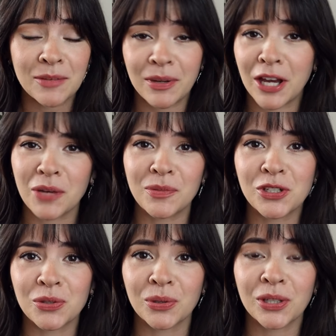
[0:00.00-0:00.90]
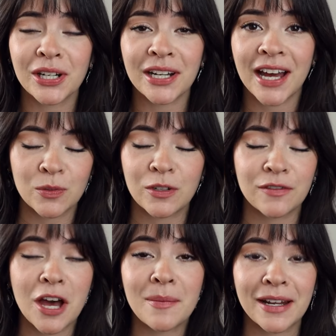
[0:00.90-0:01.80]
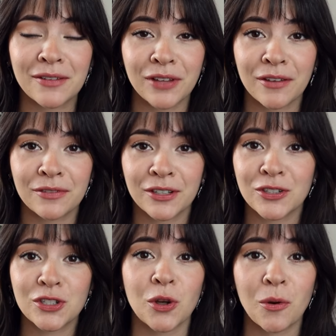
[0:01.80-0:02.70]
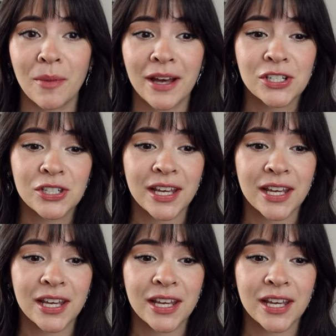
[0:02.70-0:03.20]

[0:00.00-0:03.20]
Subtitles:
become a jeweler, this would have come out of left field so much